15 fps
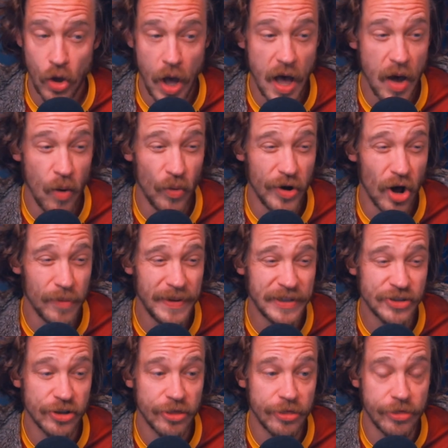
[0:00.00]
Wijnaldum
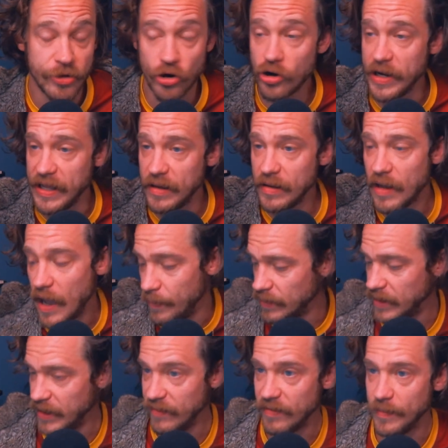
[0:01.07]
is 30, I
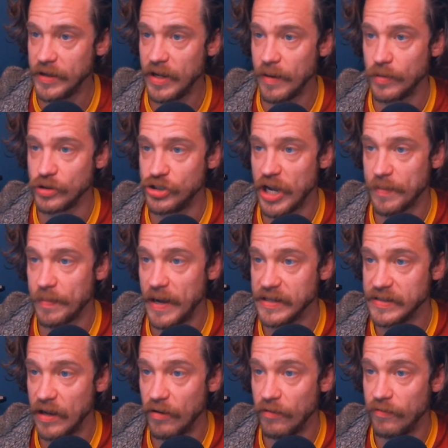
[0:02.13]
believe. Let me double check
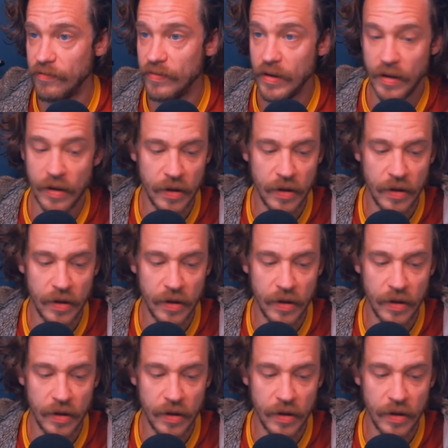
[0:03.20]
myself.